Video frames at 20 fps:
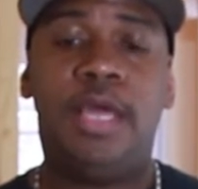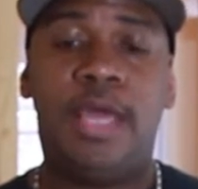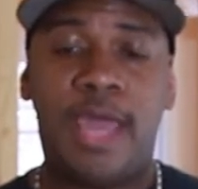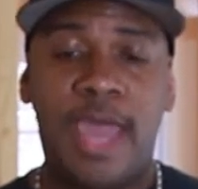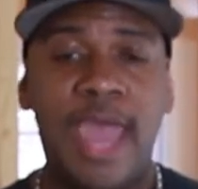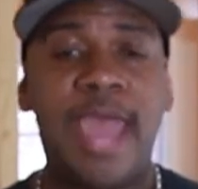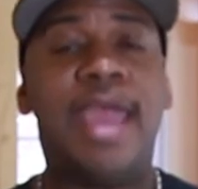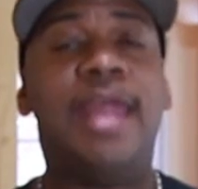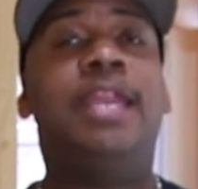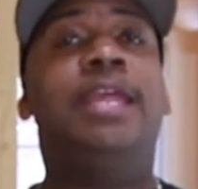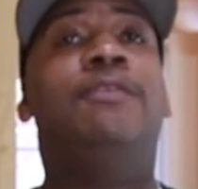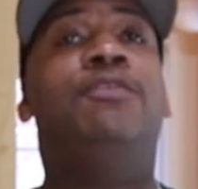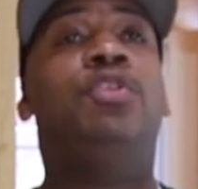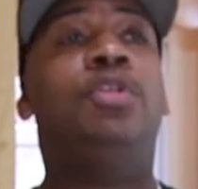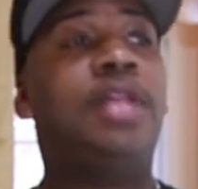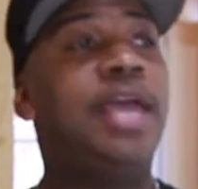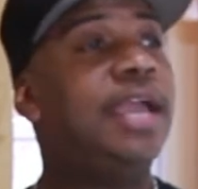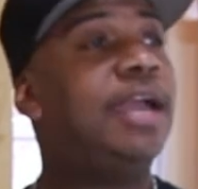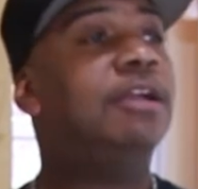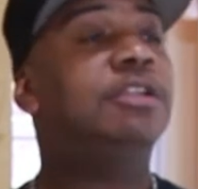And if you
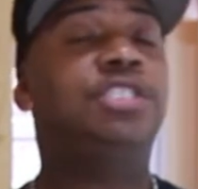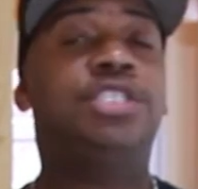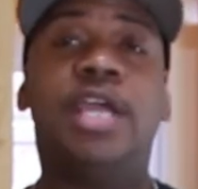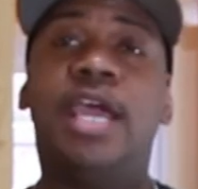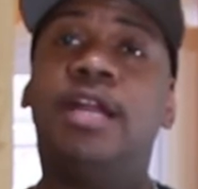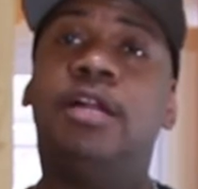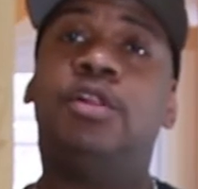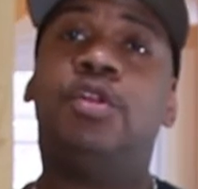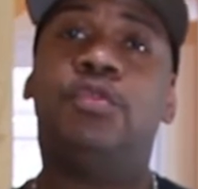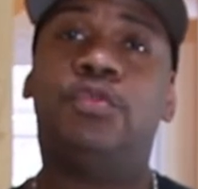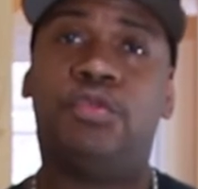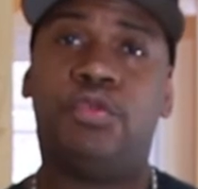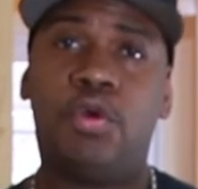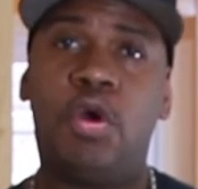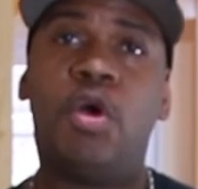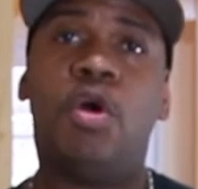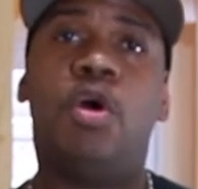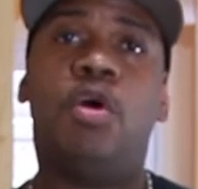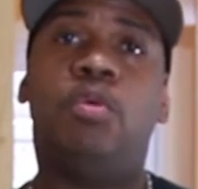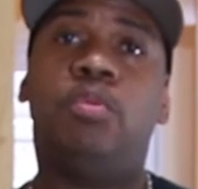like our channel
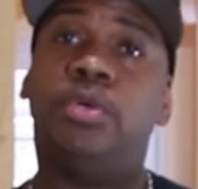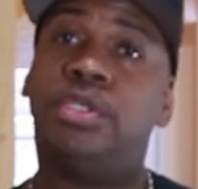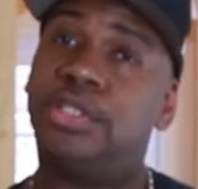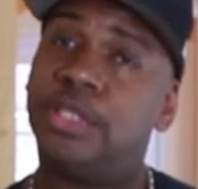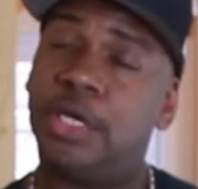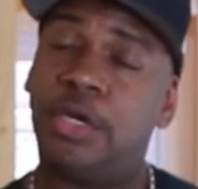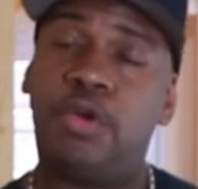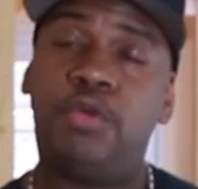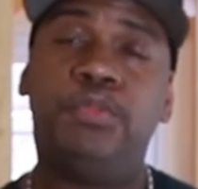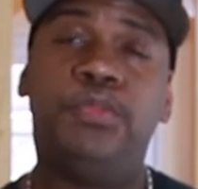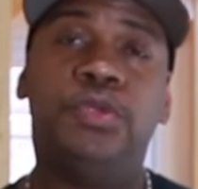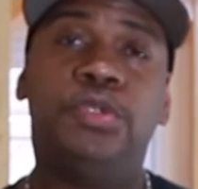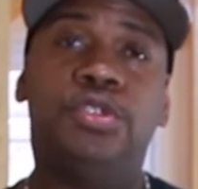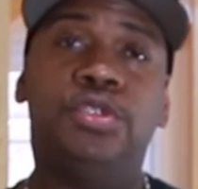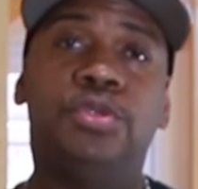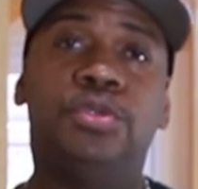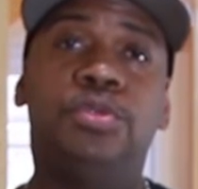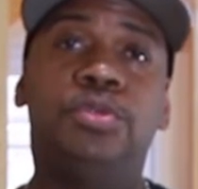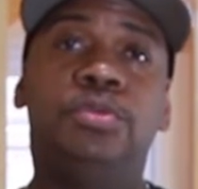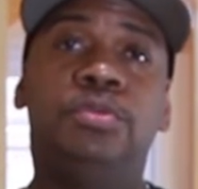overall, which I hope you
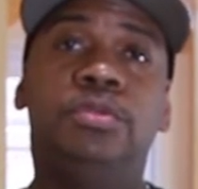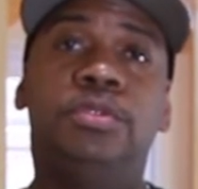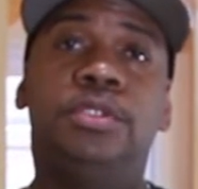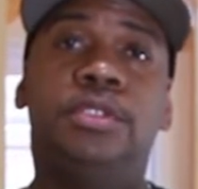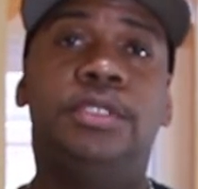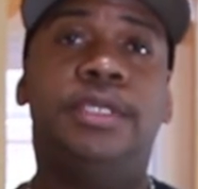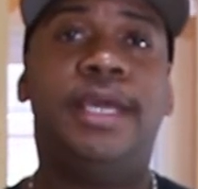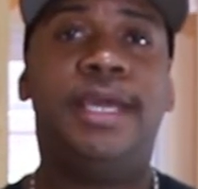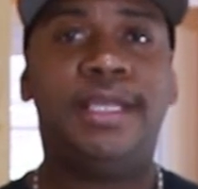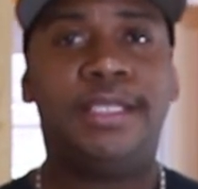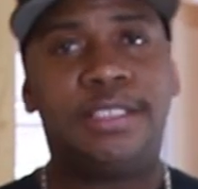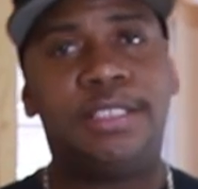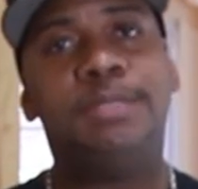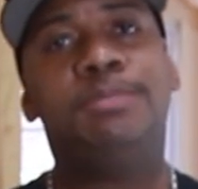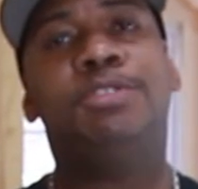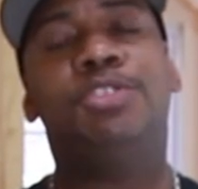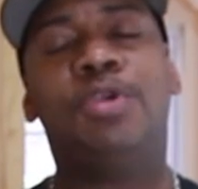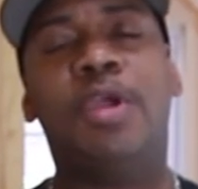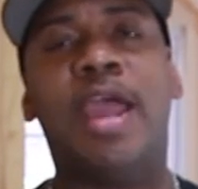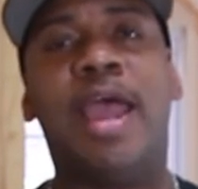do, hit
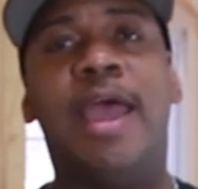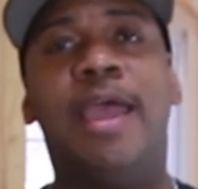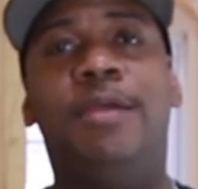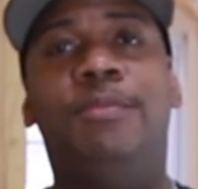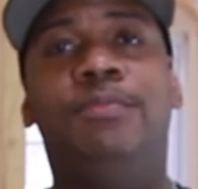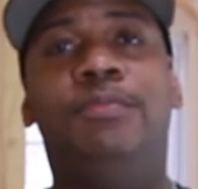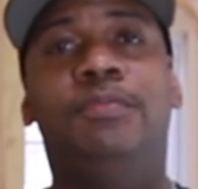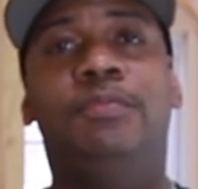subscribe.